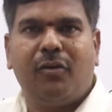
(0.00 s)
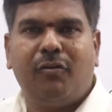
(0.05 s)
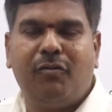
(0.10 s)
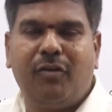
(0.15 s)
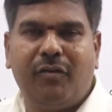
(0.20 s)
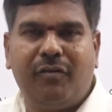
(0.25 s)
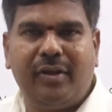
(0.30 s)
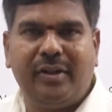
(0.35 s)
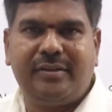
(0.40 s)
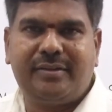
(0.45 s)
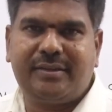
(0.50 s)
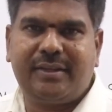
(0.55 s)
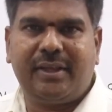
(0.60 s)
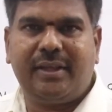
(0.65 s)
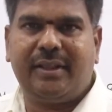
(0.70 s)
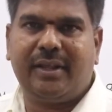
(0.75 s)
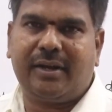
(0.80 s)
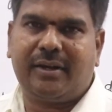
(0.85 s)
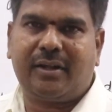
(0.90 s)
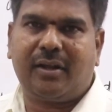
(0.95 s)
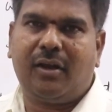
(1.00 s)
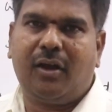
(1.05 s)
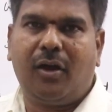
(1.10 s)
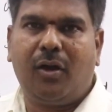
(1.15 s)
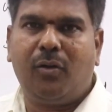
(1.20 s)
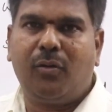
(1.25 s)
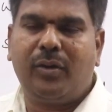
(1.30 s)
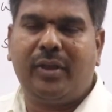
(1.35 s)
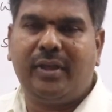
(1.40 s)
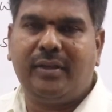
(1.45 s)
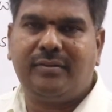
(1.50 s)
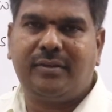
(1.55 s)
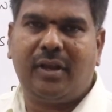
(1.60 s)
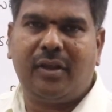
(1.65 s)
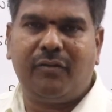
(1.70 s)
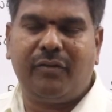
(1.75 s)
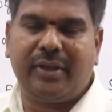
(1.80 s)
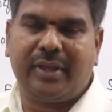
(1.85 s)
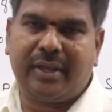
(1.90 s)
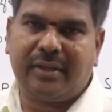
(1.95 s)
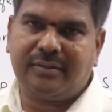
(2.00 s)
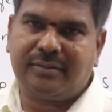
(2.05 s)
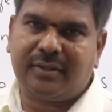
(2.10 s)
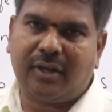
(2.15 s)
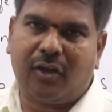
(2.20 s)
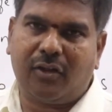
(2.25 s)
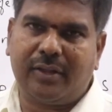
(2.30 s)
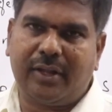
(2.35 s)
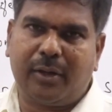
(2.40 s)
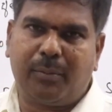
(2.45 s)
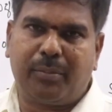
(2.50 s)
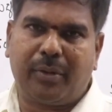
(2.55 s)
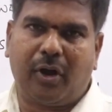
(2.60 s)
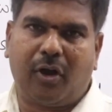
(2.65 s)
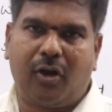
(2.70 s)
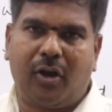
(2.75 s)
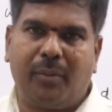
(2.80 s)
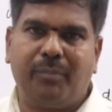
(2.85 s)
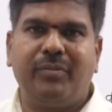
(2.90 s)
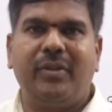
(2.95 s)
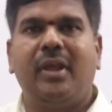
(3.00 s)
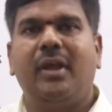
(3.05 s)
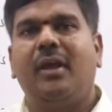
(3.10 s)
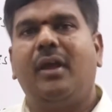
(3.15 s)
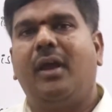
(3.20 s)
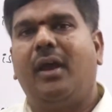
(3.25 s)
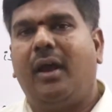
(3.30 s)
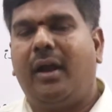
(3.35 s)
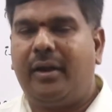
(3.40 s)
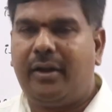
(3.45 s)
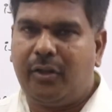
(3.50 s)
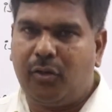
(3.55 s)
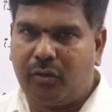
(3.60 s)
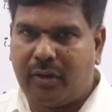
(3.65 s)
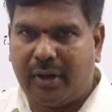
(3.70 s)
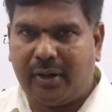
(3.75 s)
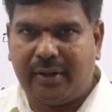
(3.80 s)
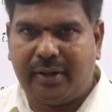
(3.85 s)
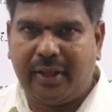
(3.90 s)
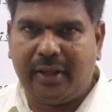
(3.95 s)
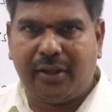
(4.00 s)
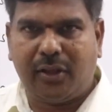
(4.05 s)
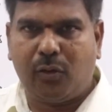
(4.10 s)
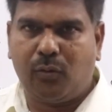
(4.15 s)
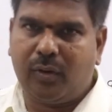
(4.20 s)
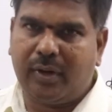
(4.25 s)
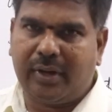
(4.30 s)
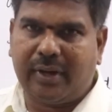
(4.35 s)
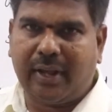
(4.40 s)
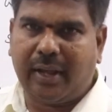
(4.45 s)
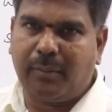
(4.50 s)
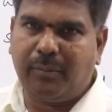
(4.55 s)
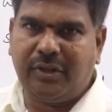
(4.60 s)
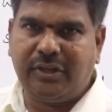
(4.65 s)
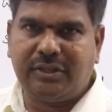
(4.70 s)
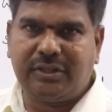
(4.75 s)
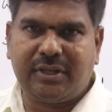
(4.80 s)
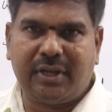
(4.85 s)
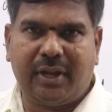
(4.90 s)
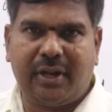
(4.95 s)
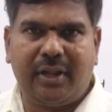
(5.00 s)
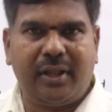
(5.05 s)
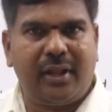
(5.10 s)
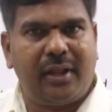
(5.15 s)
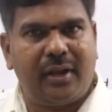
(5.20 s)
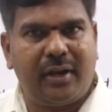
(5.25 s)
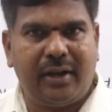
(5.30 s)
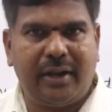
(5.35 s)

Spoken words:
We will see that how easily we can solve that problem, and you can take your time initially.